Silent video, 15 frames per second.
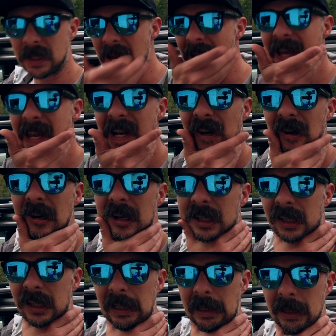to date here
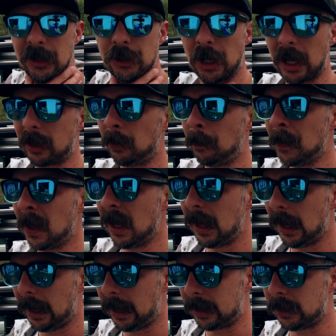on the, the channel.
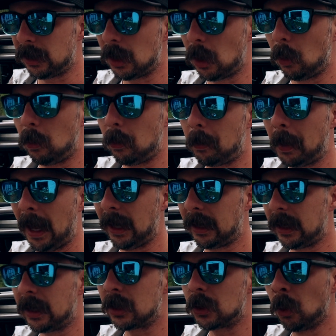And you know, back
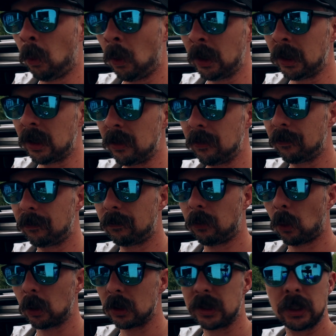in twenty
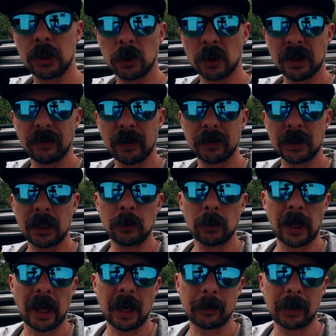fourteen, twenty fifteen,
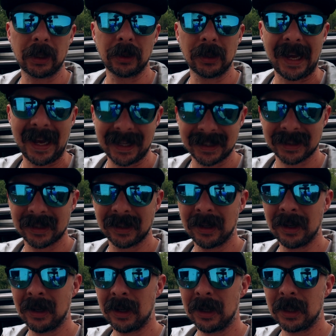when I had my last
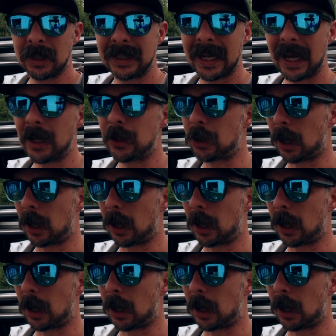day